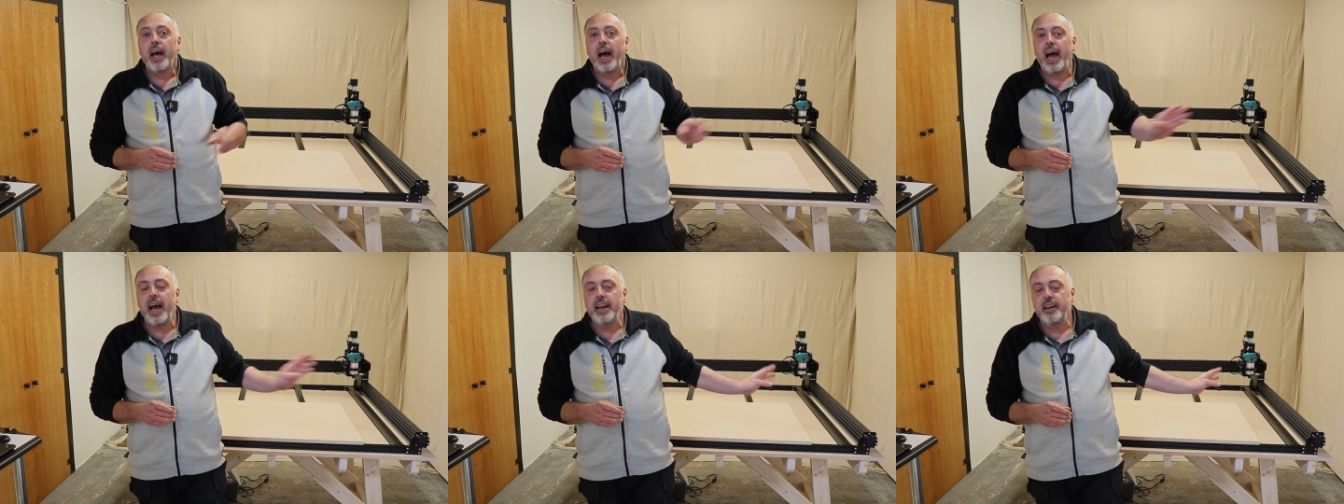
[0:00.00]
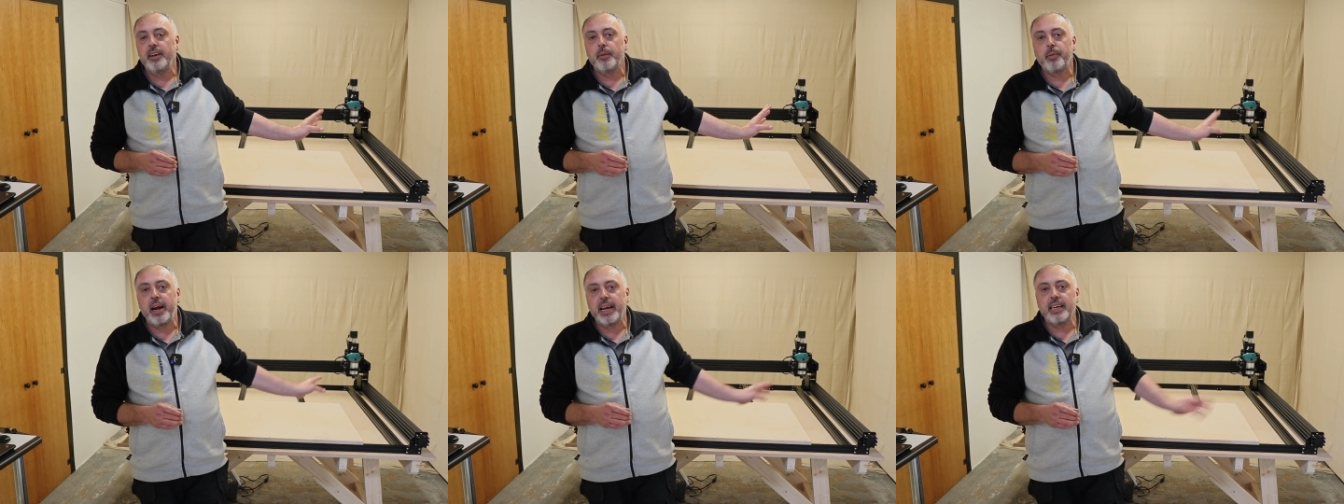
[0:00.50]
and the
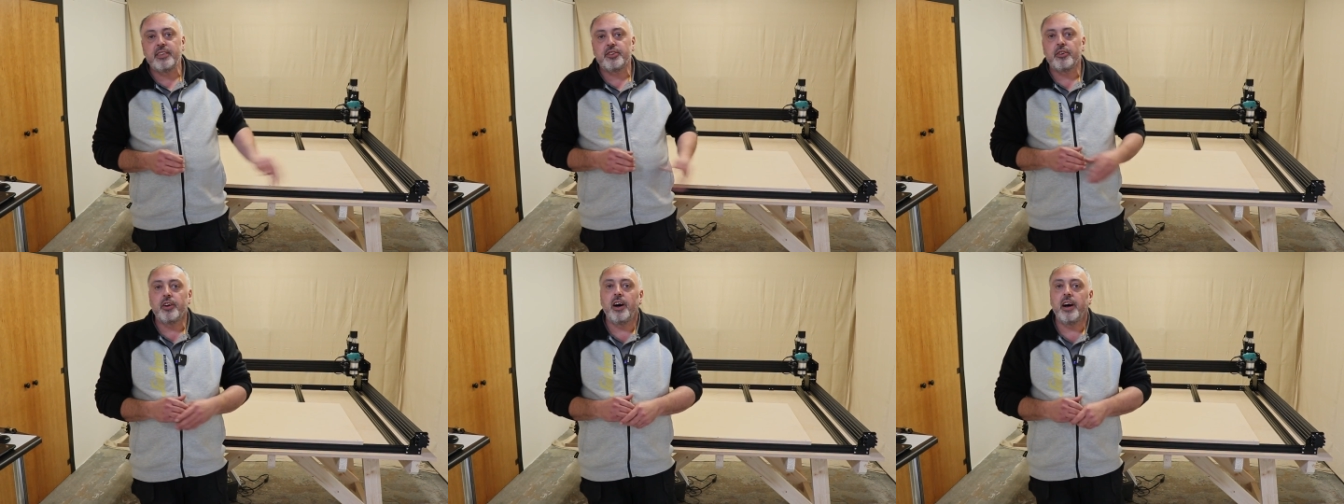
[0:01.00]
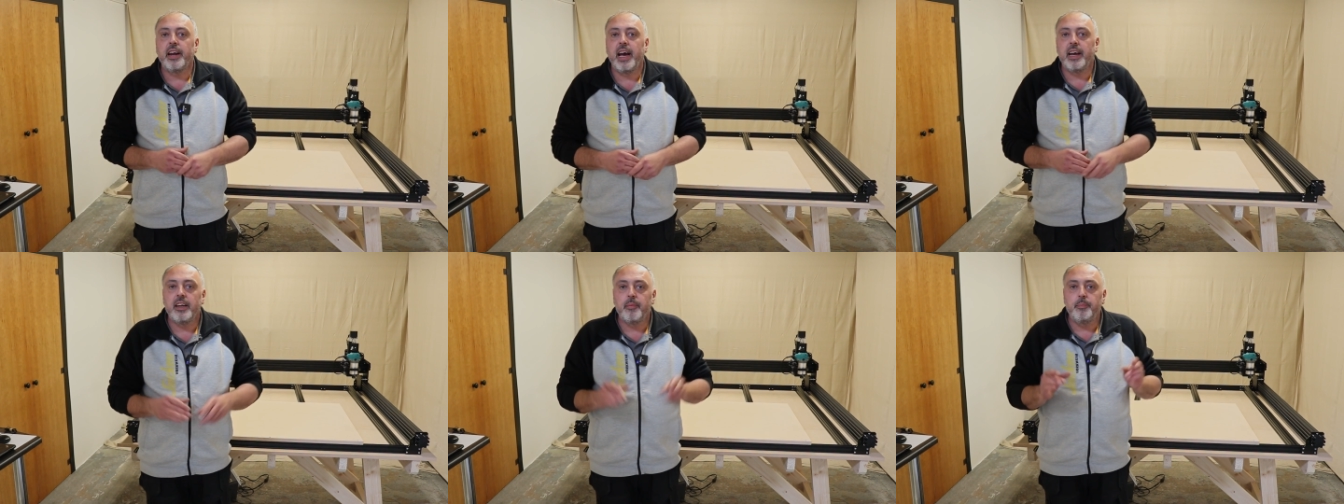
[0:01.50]
brackets are on
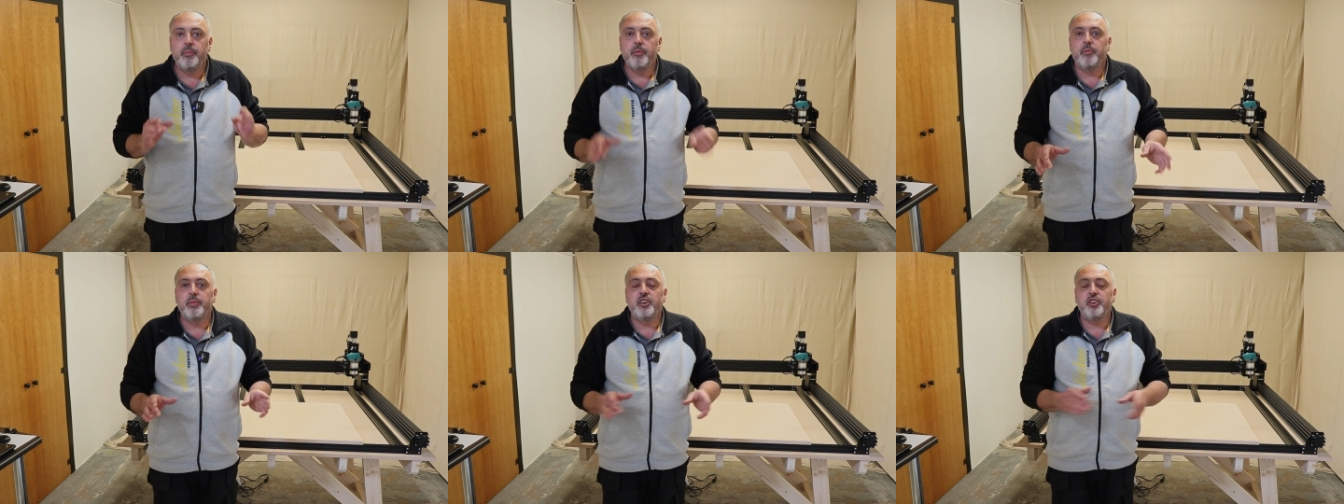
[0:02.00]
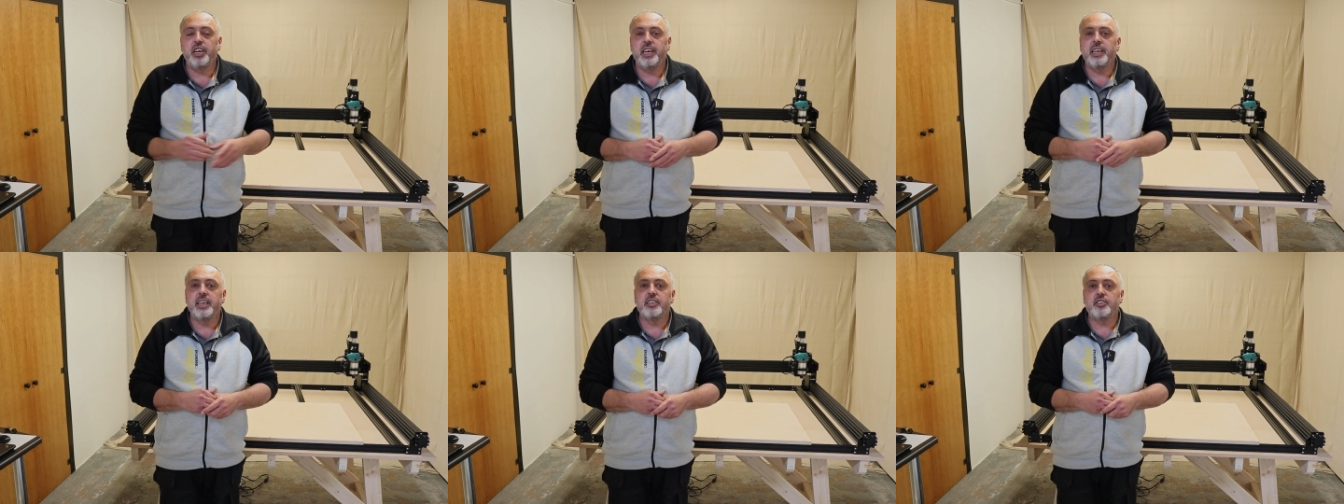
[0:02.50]
and the
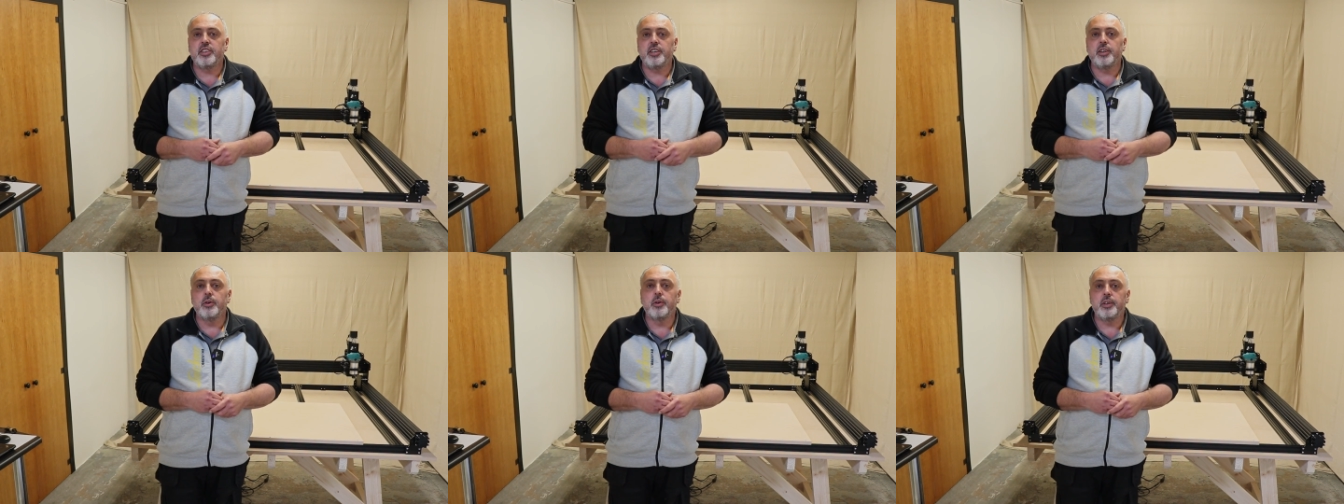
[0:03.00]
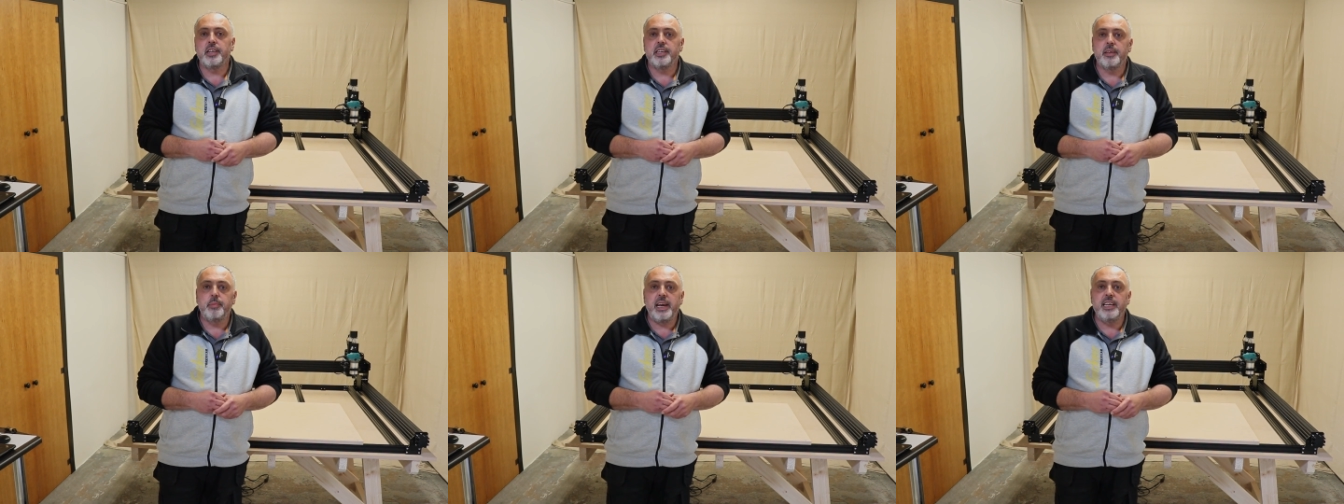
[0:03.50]
machine is secured to
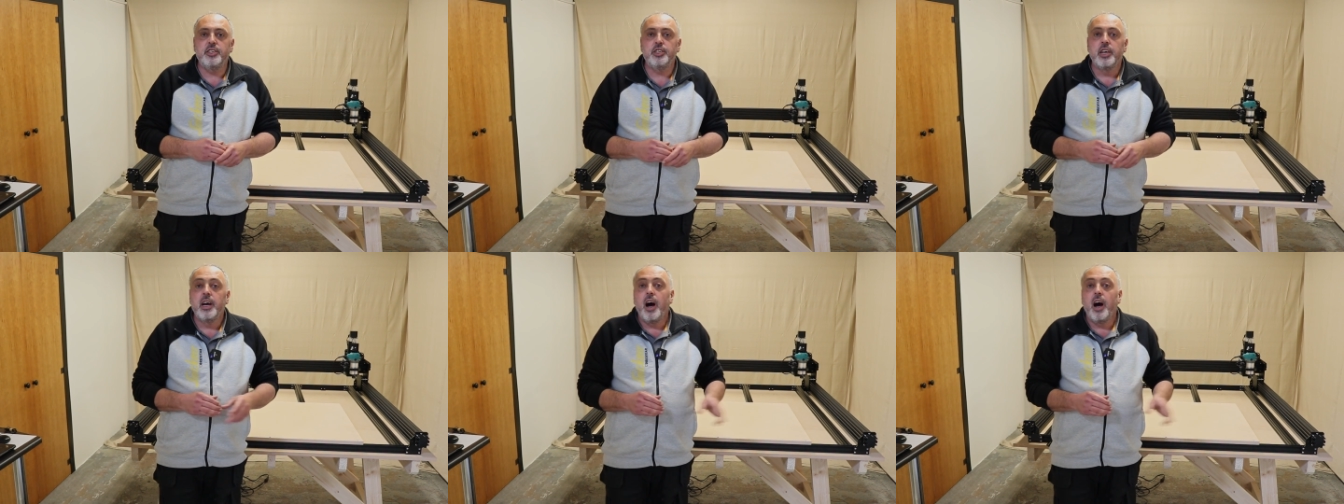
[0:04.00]
the bench,